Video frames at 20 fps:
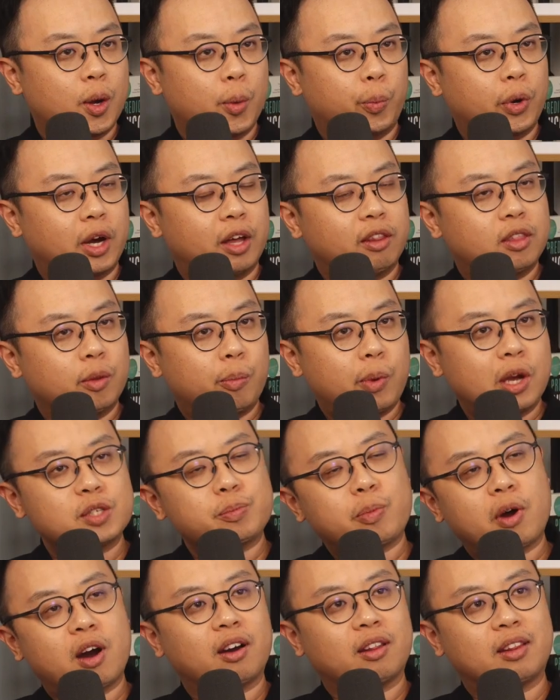But the
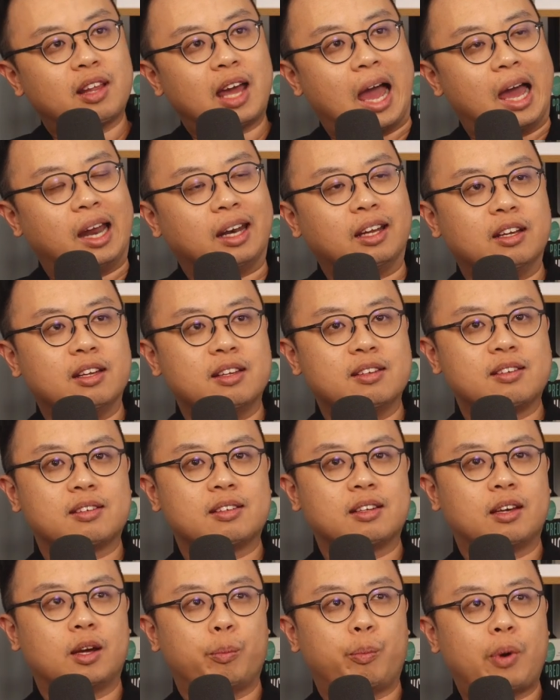best part of that
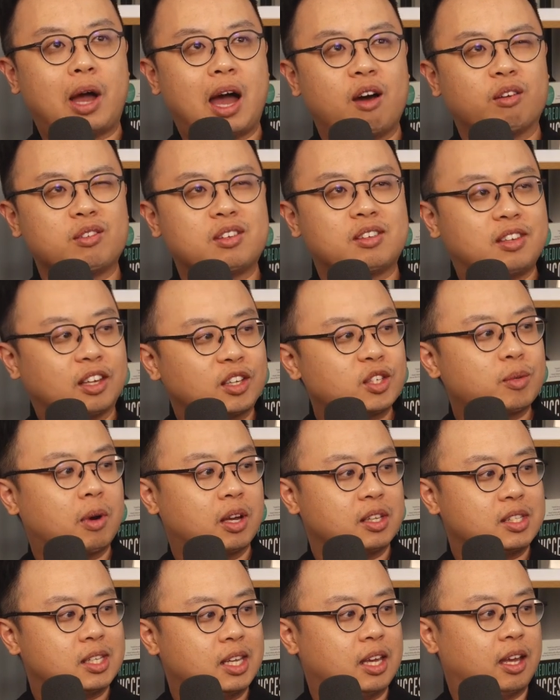is about 6
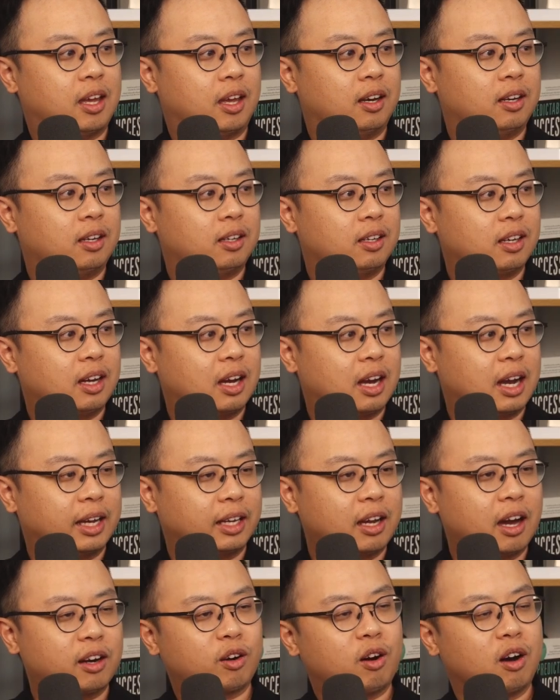months in, I
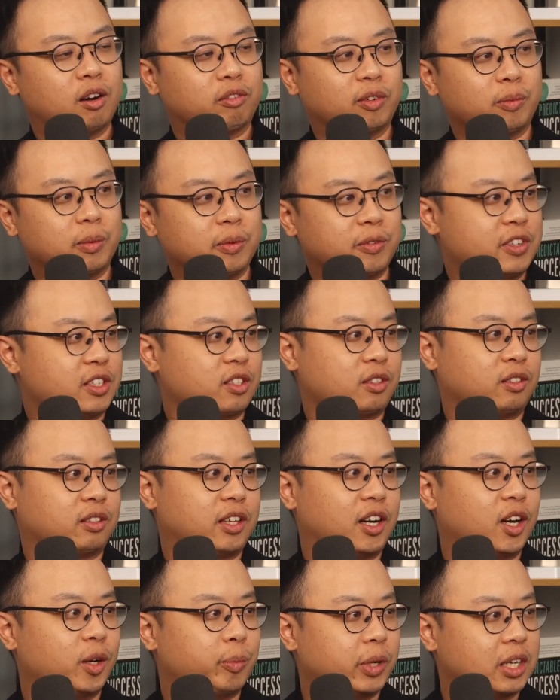got a call from her physical
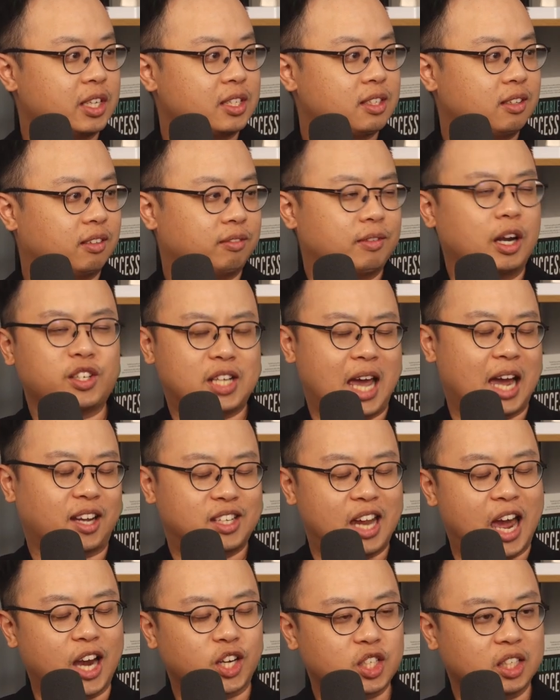therapist, or a
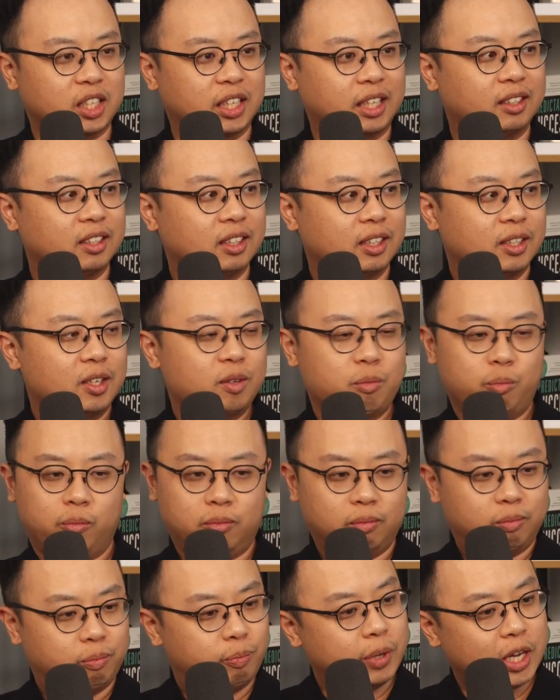text actually.
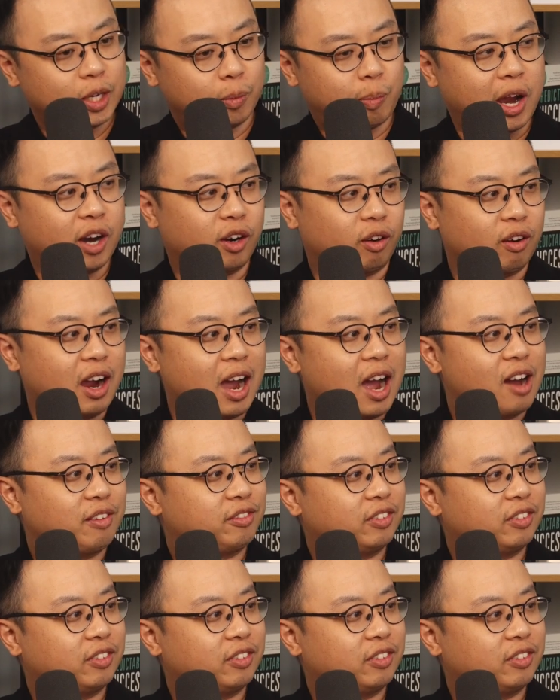Big paragraph,